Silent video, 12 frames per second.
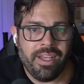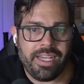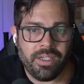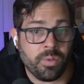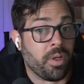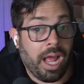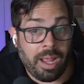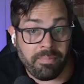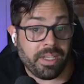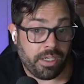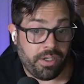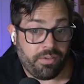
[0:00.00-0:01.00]
Here's what
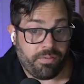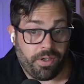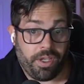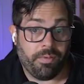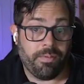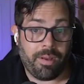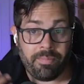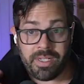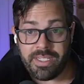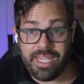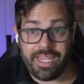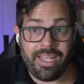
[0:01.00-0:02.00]
I'm going to do for you. I'm going
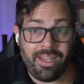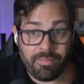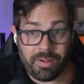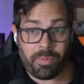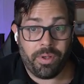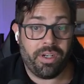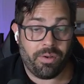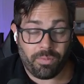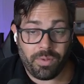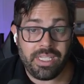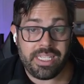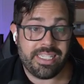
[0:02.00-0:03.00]
to take it, I'm going to put it in a
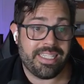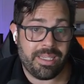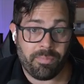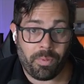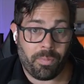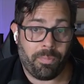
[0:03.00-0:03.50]
really simple